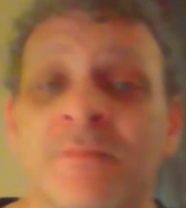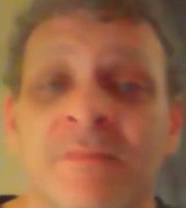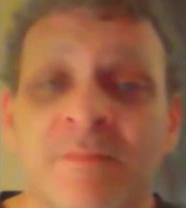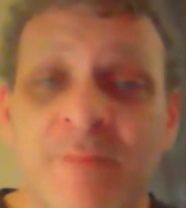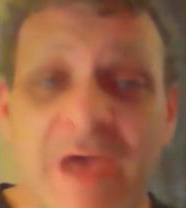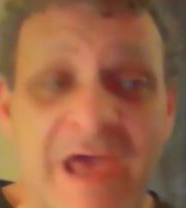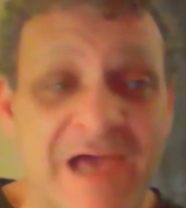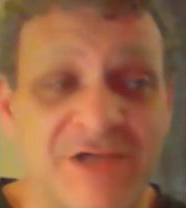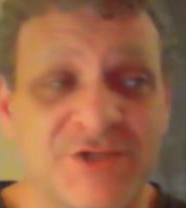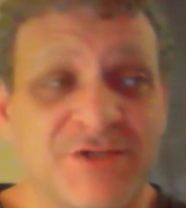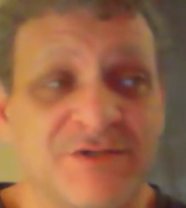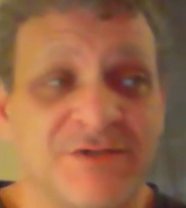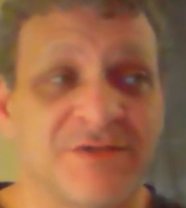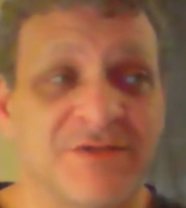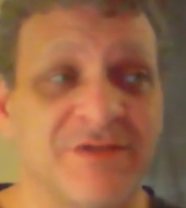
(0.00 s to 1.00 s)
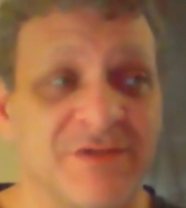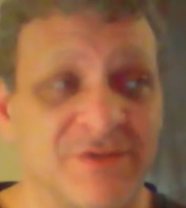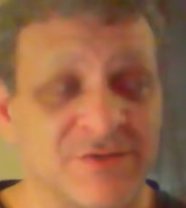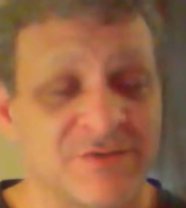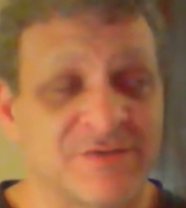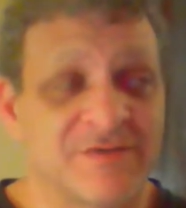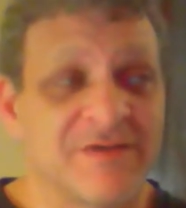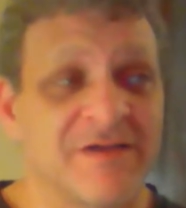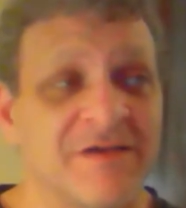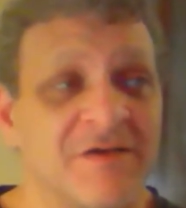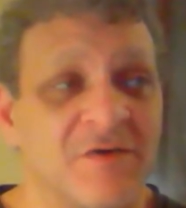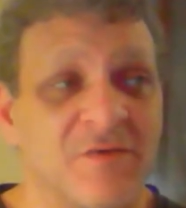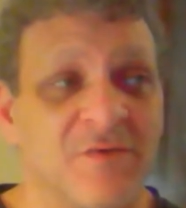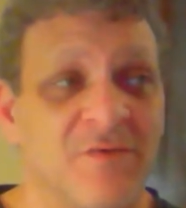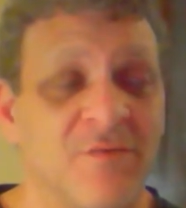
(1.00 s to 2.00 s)
Passion is,
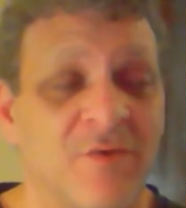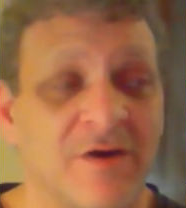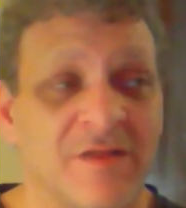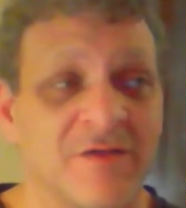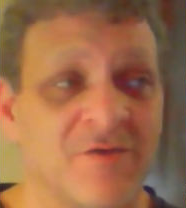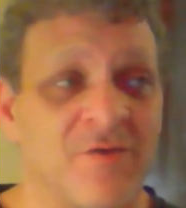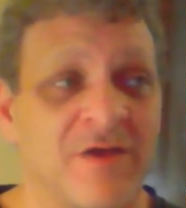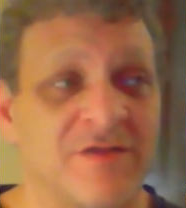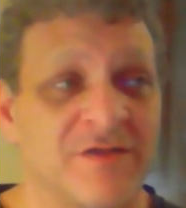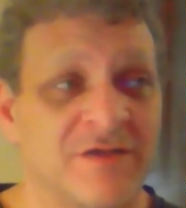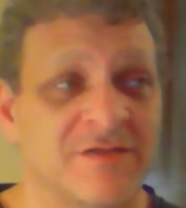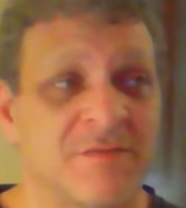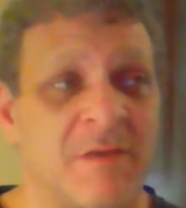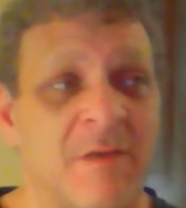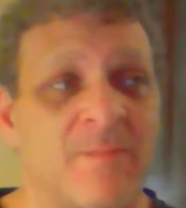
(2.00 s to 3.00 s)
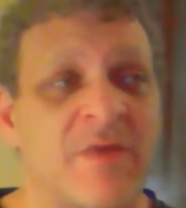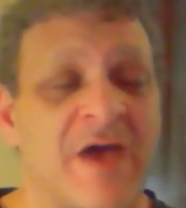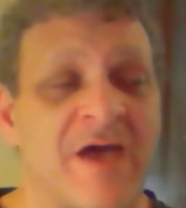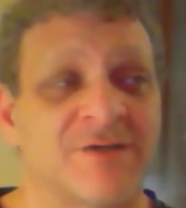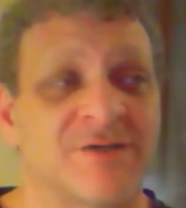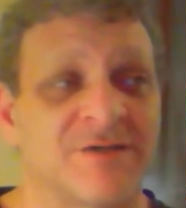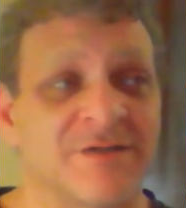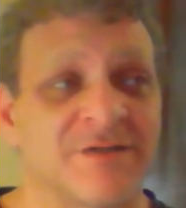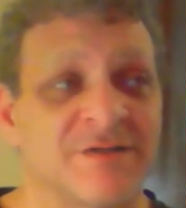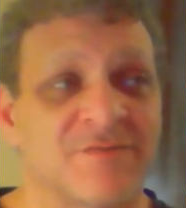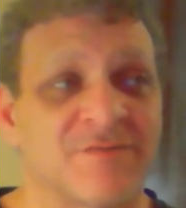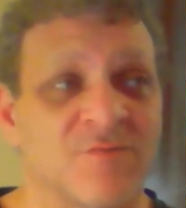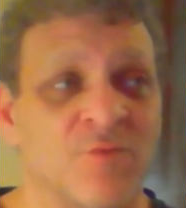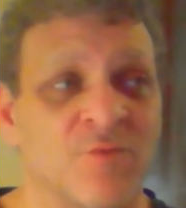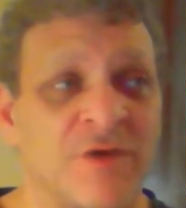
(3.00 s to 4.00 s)
one of the great things about Passion
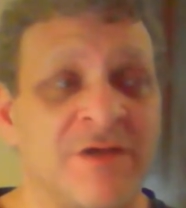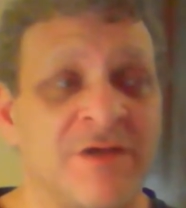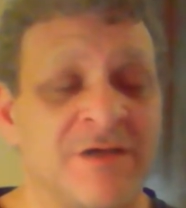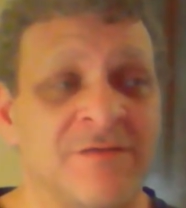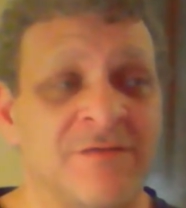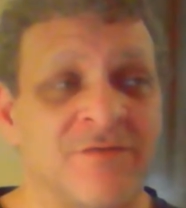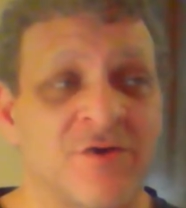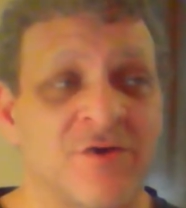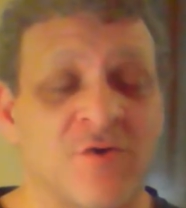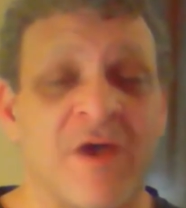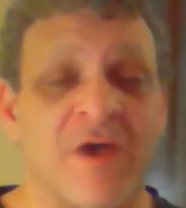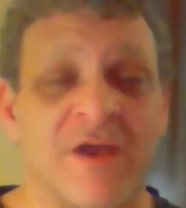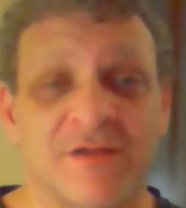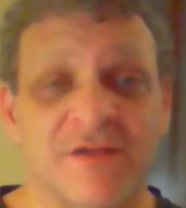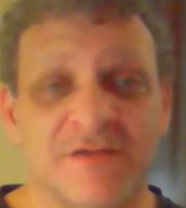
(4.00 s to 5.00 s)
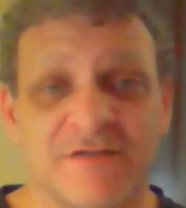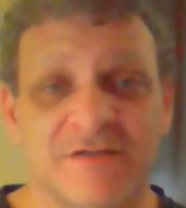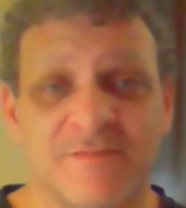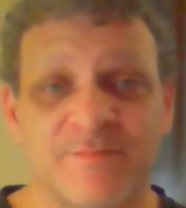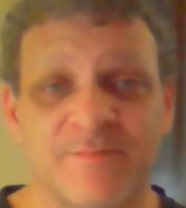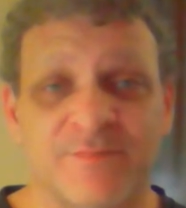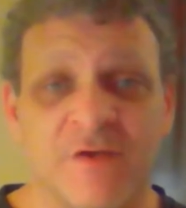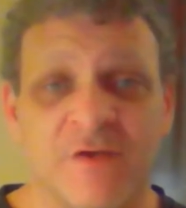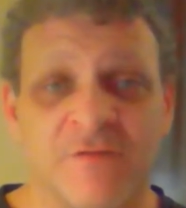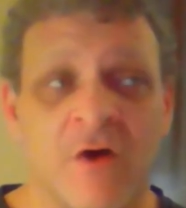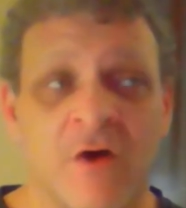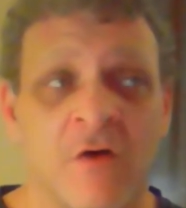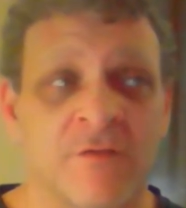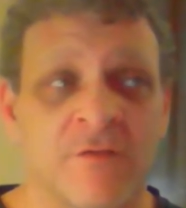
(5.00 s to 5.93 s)
is reading the credits of all the